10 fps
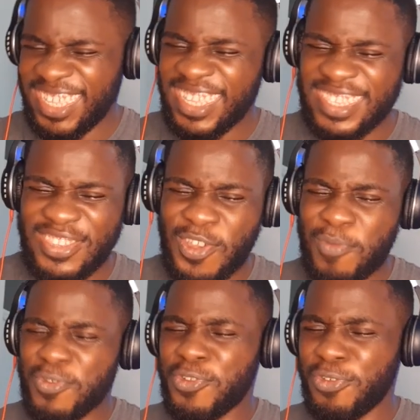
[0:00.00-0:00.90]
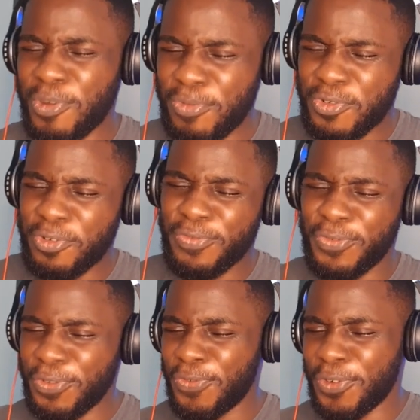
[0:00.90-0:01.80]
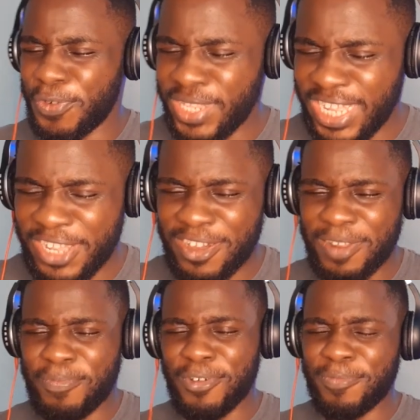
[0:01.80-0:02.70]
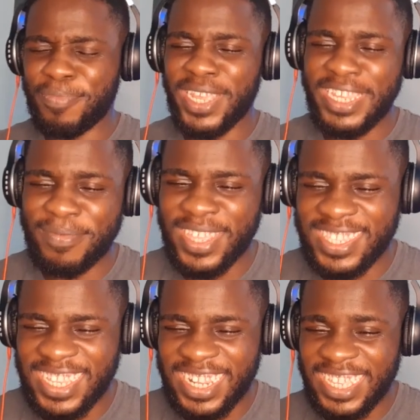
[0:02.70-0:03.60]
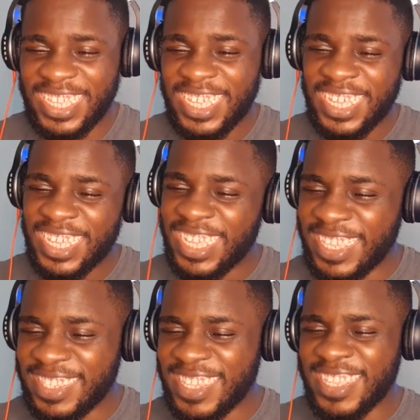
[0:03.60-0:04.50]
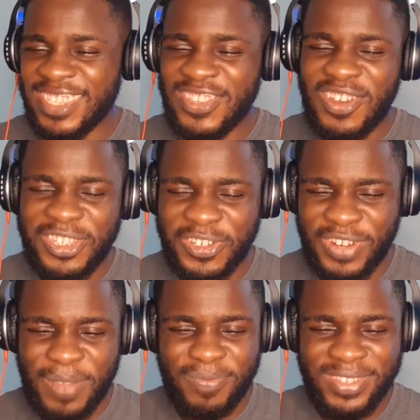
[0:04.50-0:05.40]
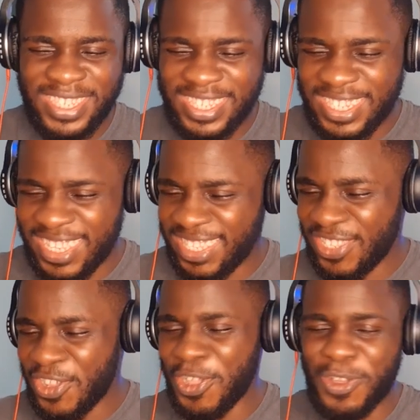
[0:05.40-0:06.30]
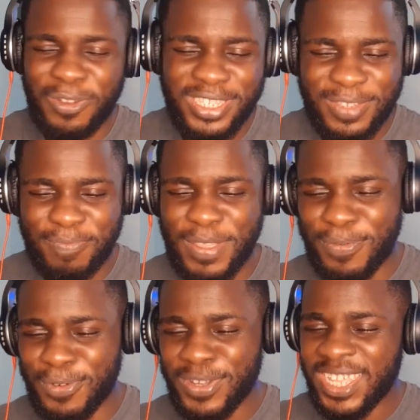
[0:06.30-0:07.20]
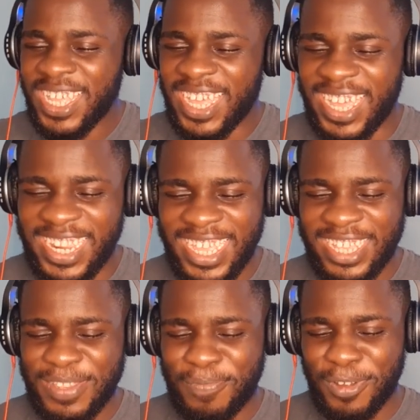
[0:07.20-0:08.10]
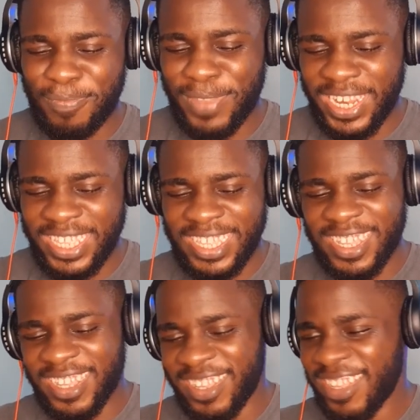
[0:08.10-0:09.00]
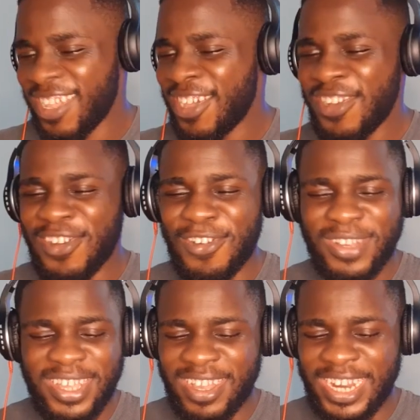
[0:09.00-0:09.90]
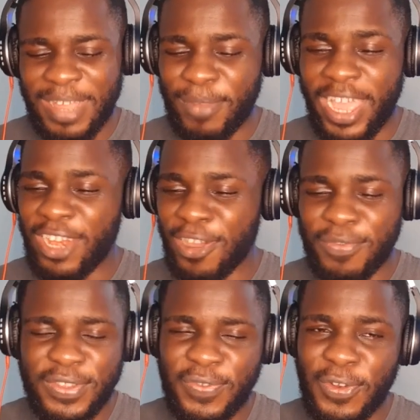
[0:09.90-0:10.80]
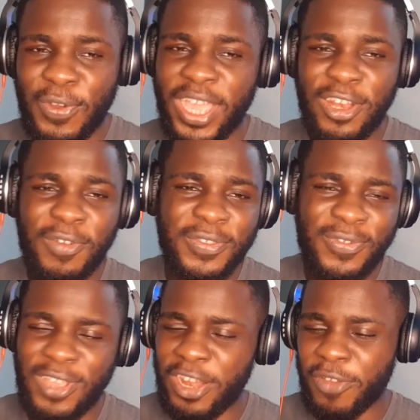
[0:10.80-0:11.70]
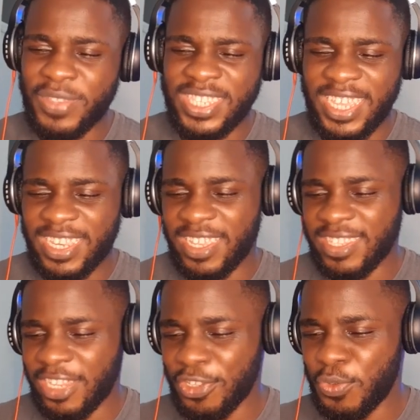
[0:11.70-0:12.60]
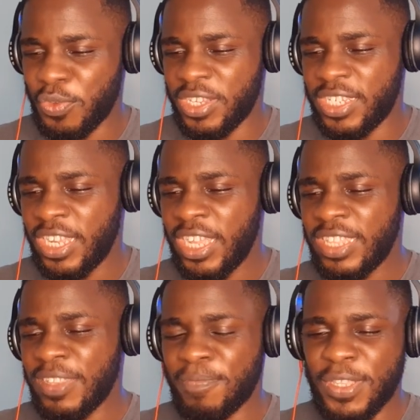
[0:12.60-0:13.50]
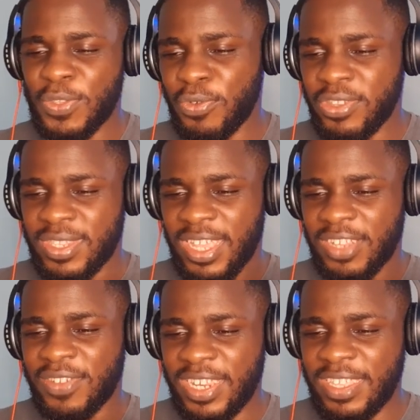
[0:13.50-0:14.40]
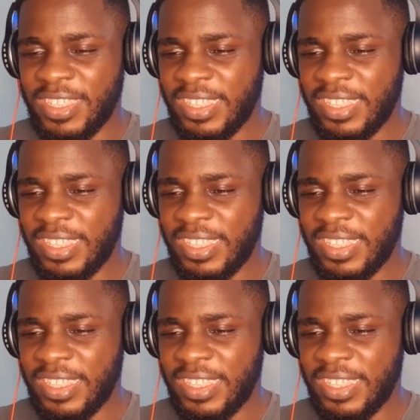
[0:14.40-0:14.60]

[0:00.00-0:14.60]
Say home cooked food for real. I got a pot belly. Basically, he's eating all these rappers. He's eating all these people. And he has a pot belly. Oh, God. I love this flow. I love his flow. I love his cadence. I just wish the beat was actually...